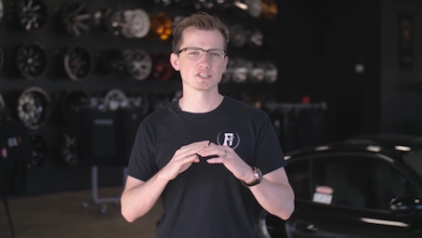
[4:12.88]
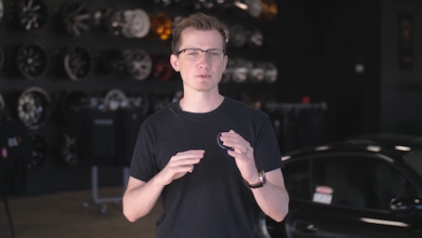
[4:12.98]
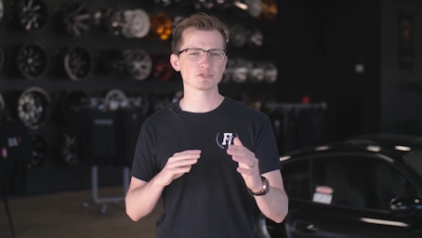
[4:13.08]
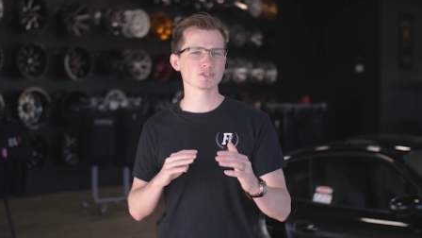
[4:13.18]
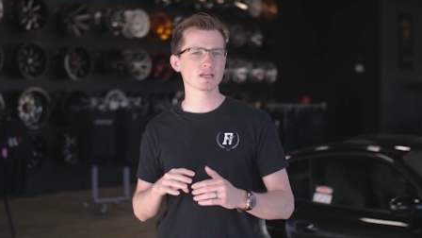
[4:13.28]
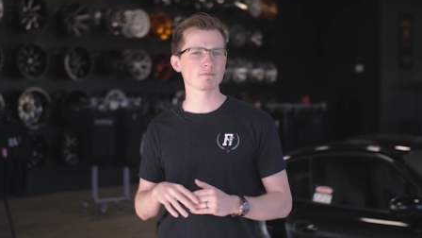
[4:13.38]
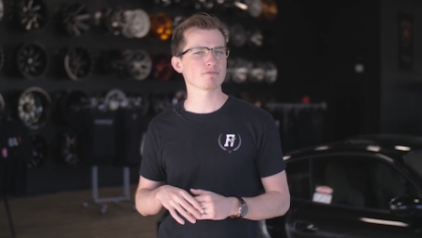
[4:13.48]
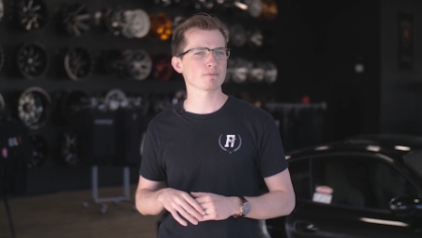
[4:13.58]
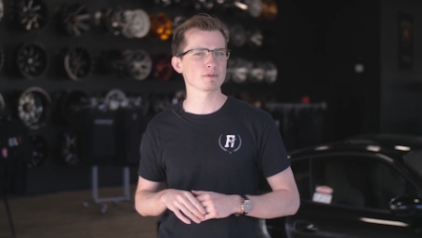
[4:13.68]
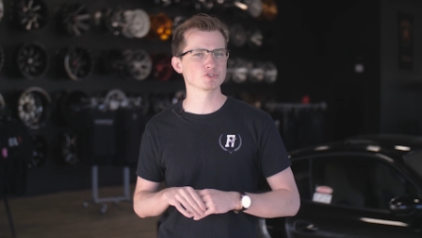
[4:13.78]
especially
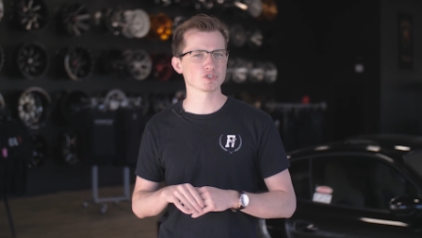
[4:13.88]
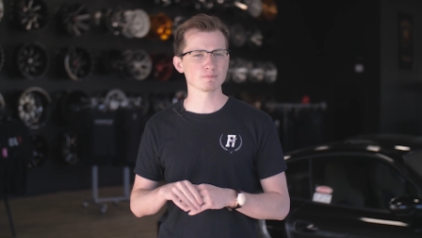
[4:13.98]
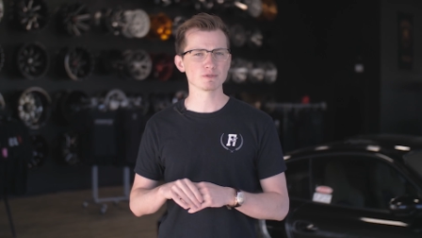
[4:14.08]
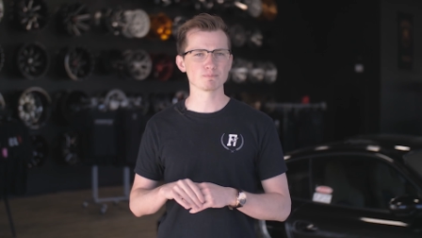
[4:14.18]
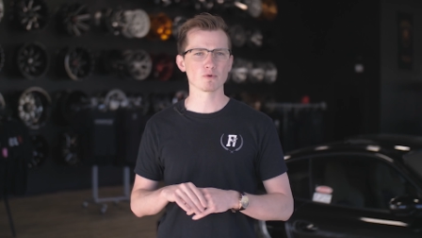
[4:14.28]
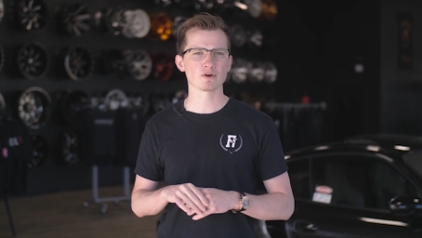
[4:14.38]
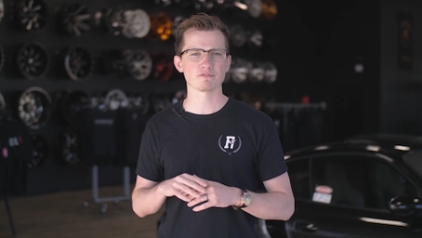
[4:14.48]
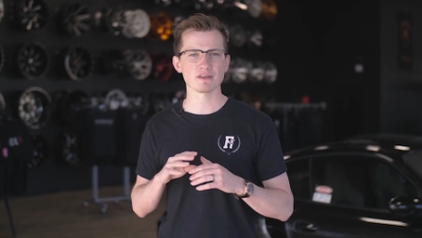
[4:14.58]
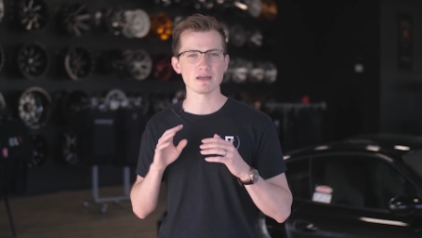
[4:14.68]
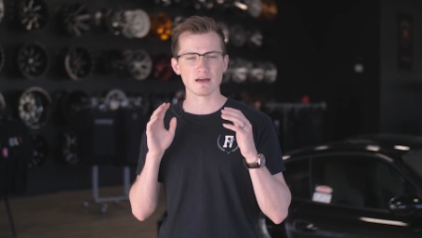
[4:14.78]
coming from the German board
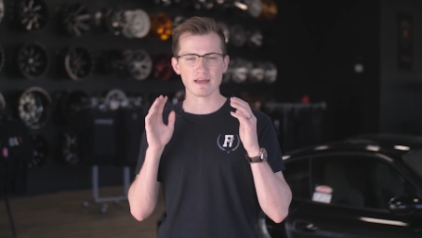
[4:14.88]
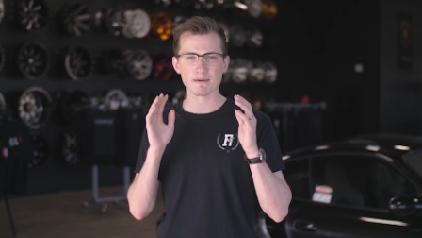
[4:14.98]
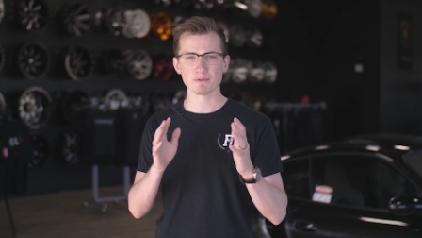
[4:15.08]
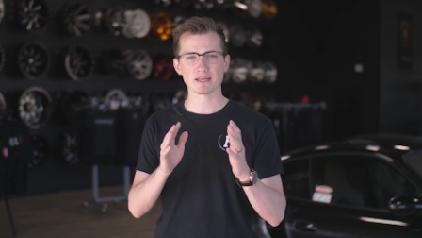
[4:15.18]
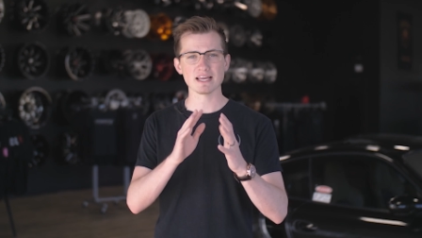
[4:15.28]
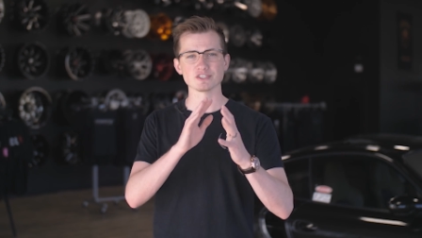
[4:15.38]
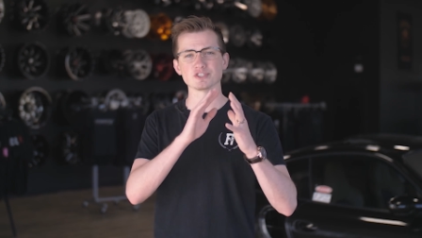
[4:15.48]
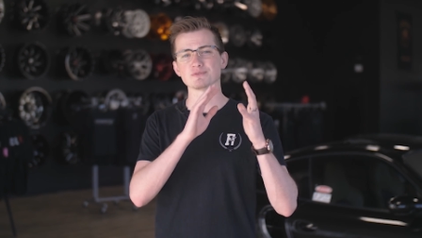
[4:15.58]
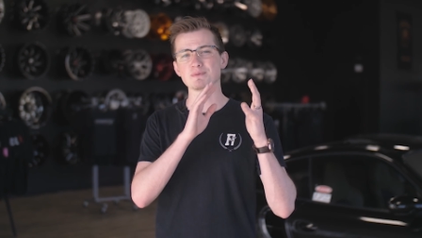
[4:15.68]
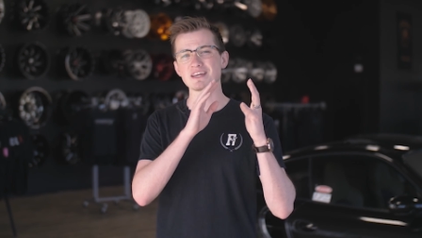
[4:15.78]
of uh,
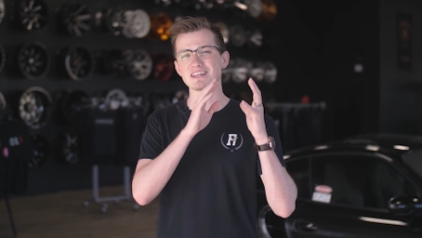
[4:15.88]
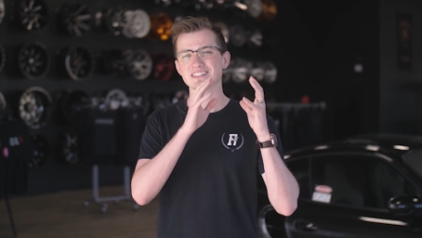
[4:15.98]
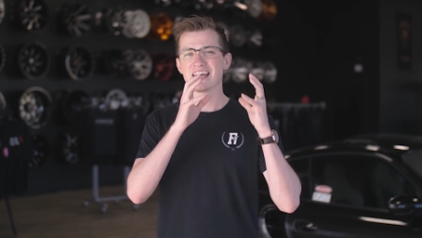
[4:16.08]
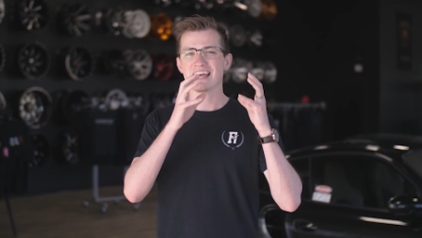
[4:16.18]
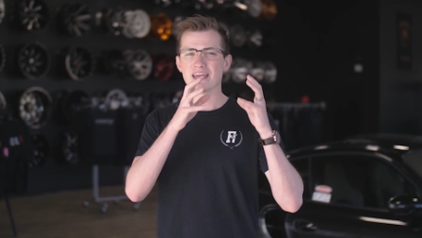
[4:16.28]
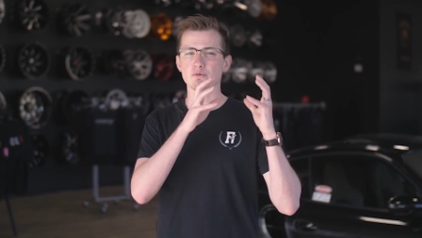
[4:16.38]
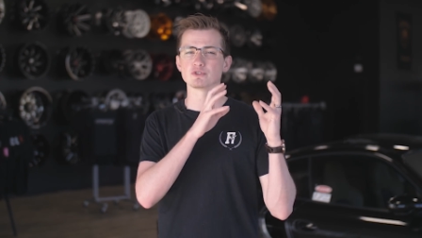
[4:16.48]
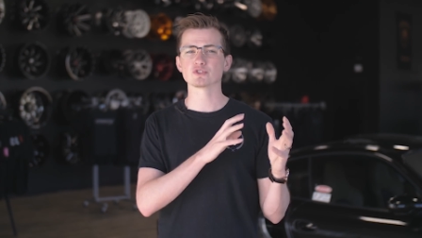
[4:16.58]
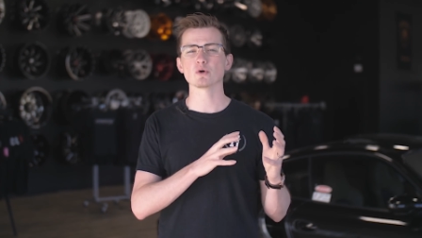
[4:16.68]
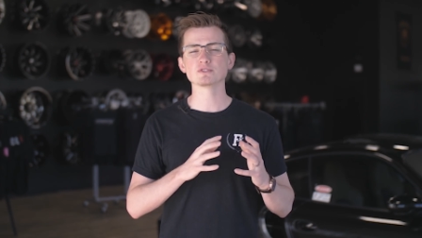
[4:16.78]
implications, because it
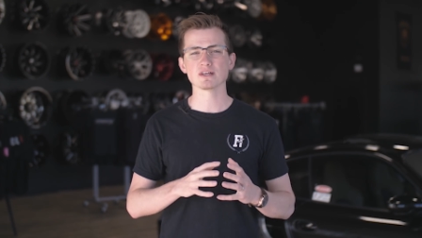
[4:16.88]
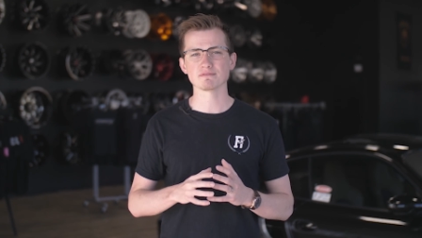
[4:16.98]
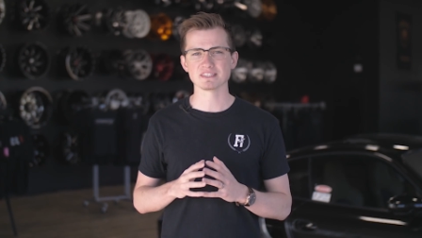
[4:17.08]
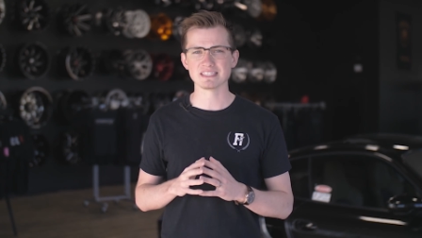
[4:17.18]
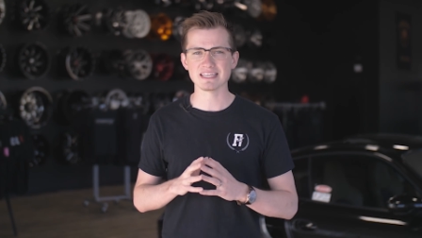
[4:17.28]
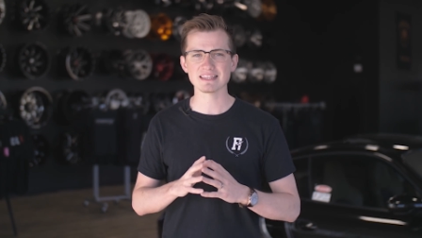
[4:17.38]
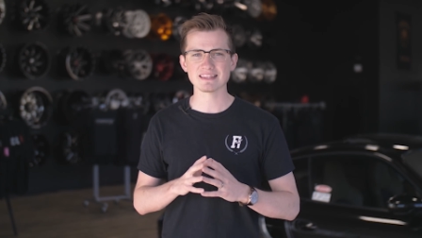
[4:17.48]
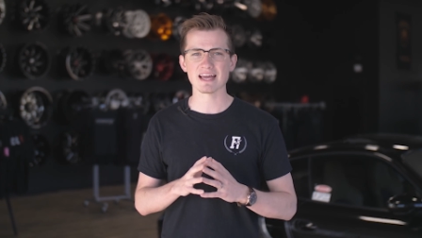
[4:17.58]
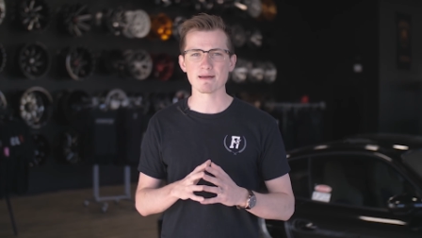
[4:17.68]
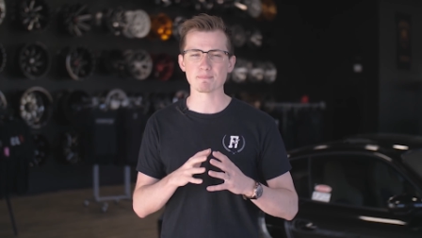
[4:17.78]
was so tough to
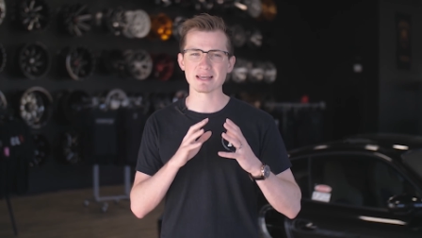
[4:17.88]
get that.